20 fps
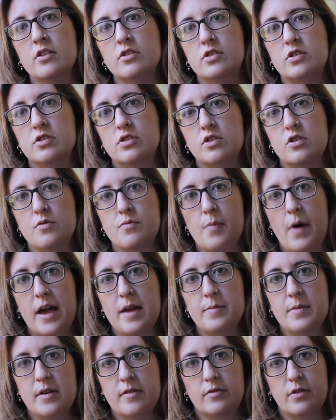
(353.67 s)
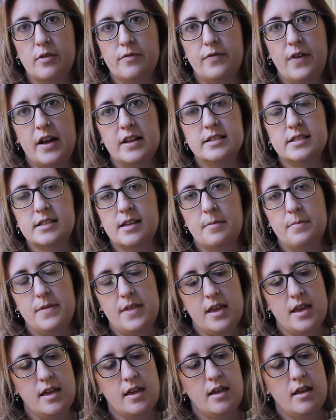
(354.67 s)
you might be able to find
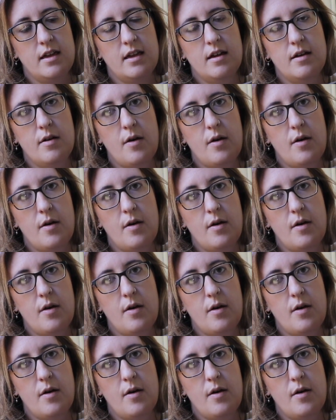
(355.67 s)
something,